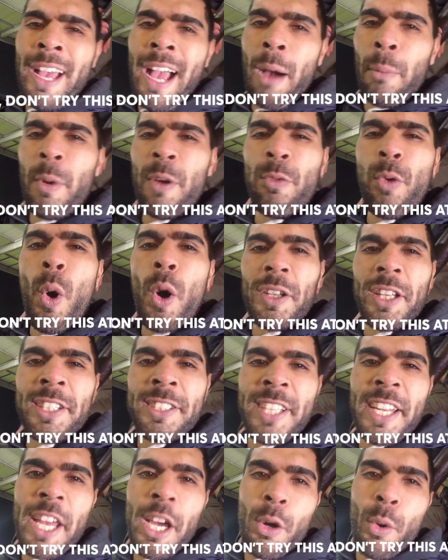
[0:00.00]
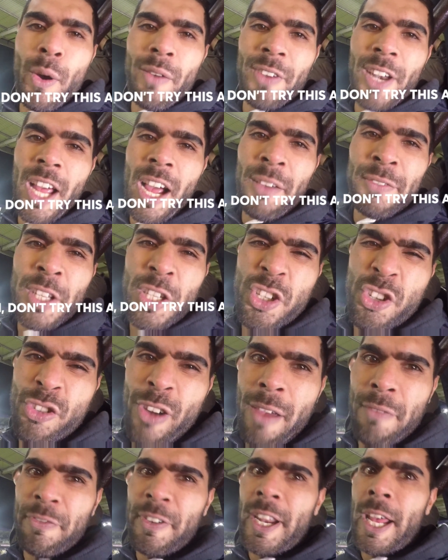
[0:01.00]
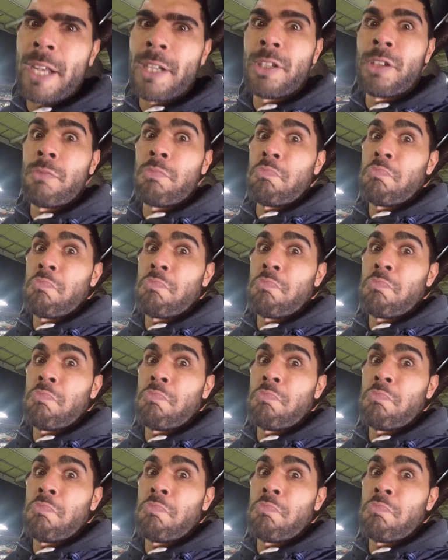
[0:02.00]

and we've walked into the equivalent of the Stretford End.